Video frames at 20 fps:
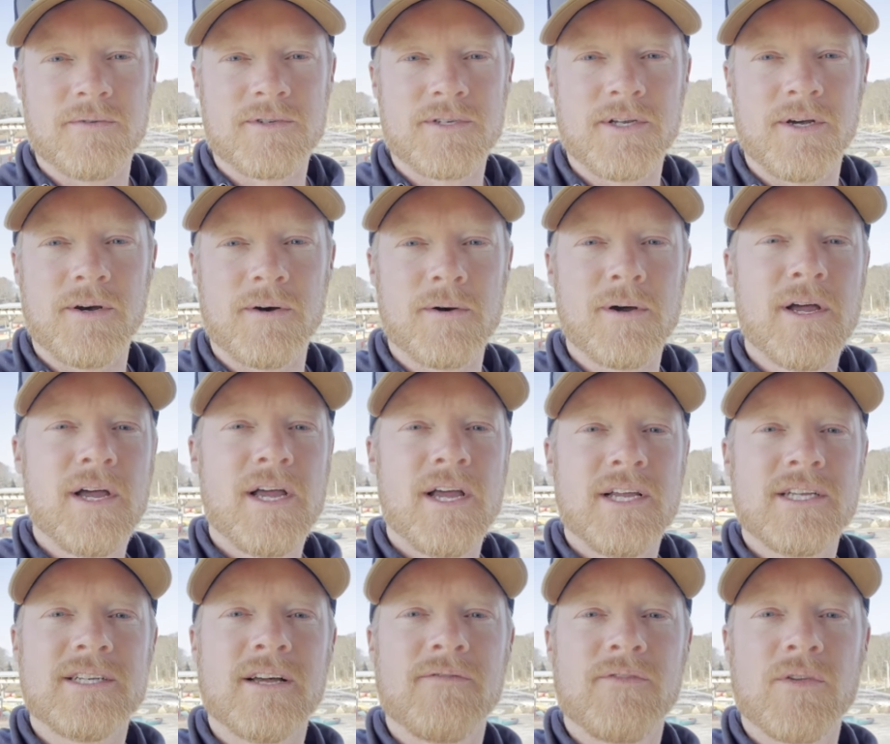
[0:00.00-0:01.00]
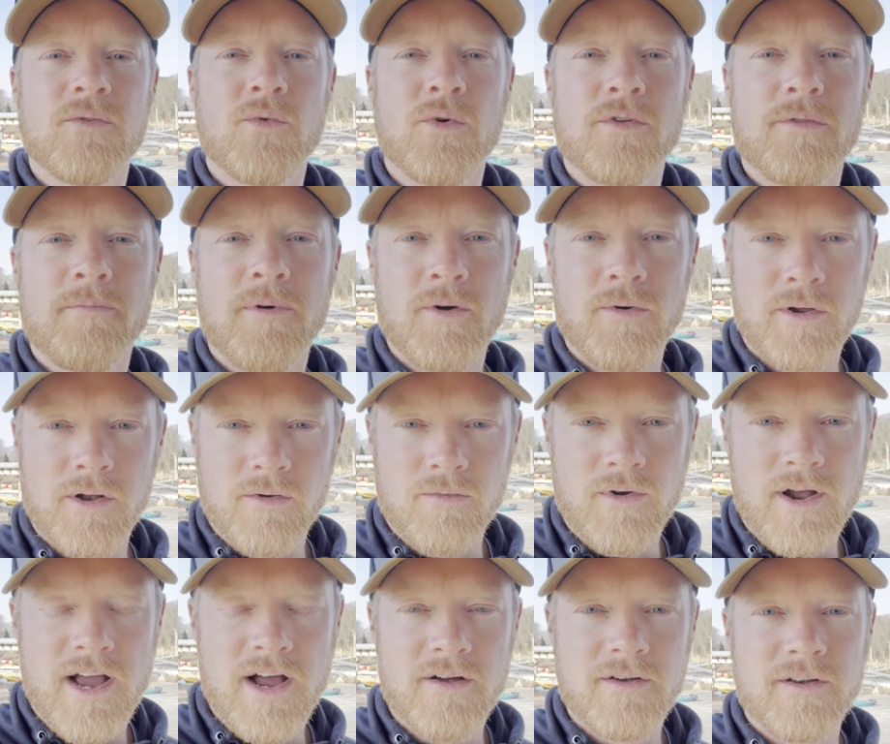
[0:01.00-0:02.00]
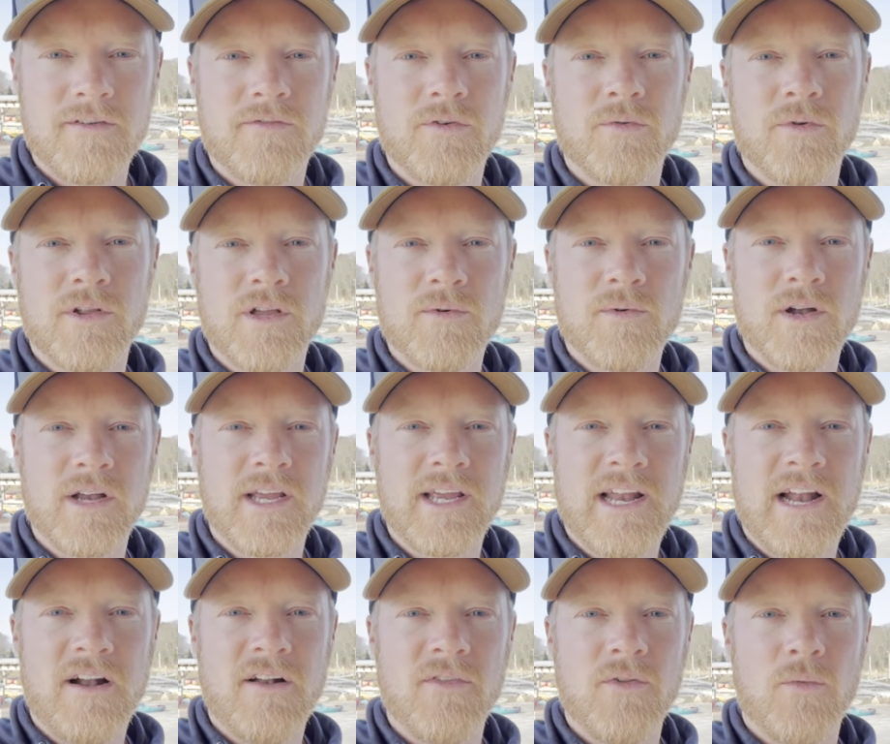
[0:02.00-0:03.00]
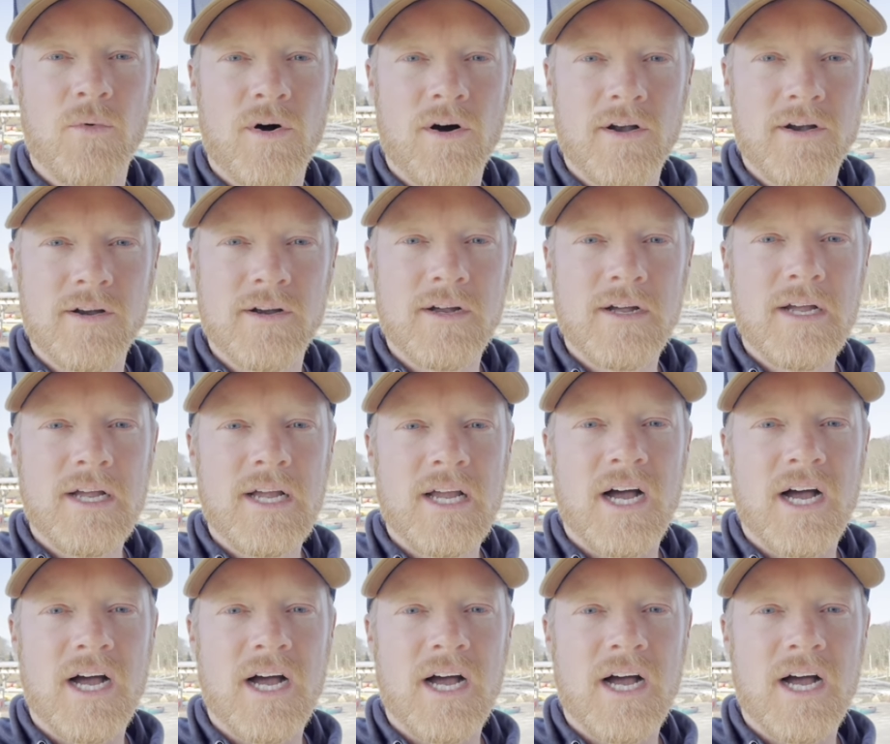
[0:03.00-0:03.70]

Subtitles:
So definitely worth poking around if you really want to get out on the water.